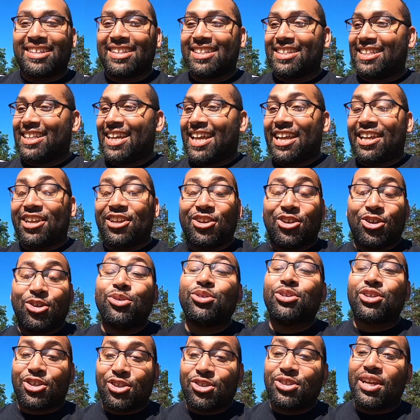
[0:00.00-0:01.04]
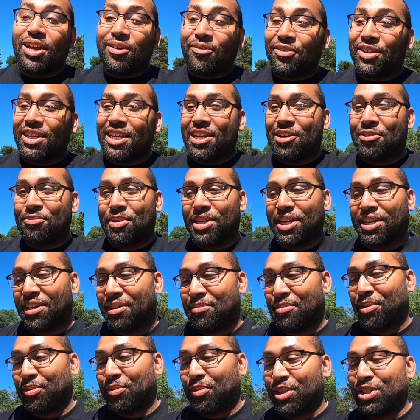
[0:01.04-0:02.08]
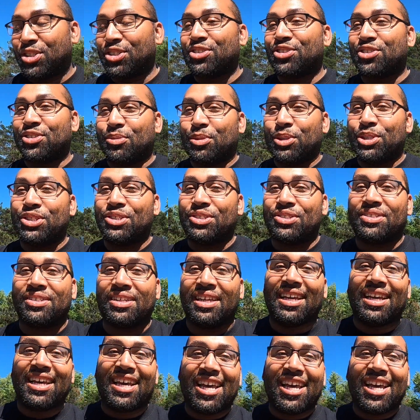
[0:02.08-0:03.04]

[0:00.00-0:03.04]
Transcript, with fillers: like you'll you'll definitely hear me coming, which is which is